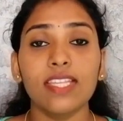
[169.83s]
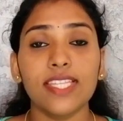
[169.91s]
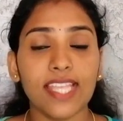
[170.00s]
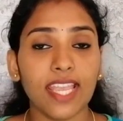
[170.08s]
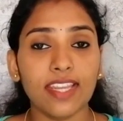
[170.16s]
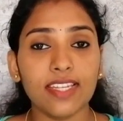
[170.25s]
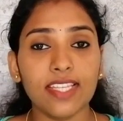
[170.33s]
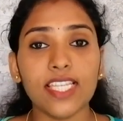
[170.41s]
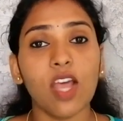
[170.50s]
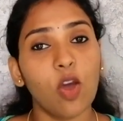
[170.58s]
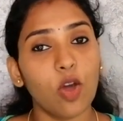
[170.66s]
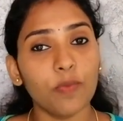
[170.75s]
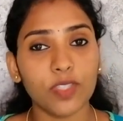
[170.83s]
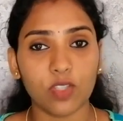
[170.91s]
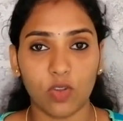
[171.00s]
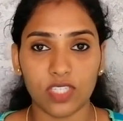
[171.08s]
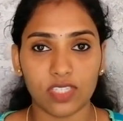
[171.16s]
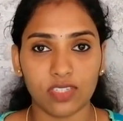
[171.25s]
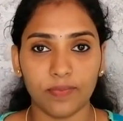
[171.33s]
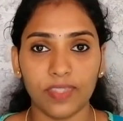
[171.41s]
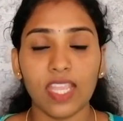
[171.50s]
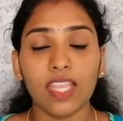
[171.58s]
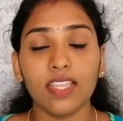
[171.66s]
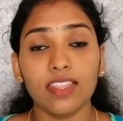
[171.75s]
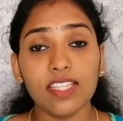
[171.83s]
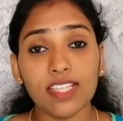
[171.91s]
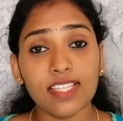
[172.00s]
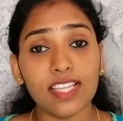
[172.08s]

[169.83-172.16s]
Second is hopscotch. This